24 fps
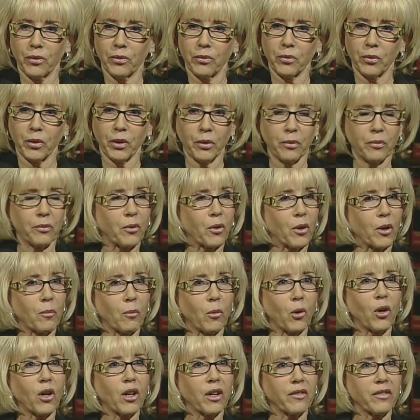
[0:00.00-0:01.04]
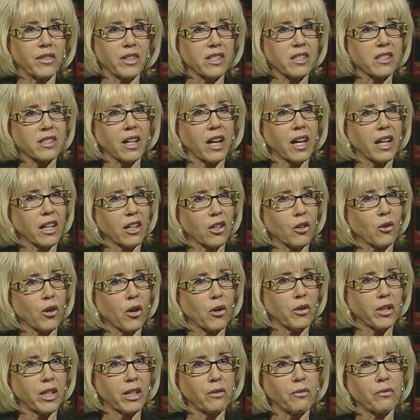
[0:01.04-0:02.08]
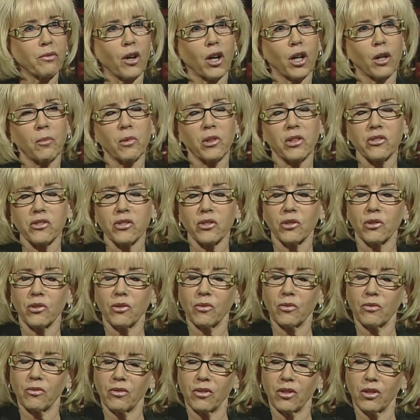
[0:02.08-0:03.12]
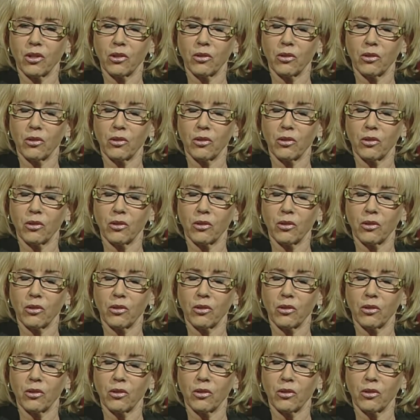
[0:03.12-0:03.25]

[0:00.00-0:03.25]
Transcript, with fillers: three or four more of his kind of crony farmers who,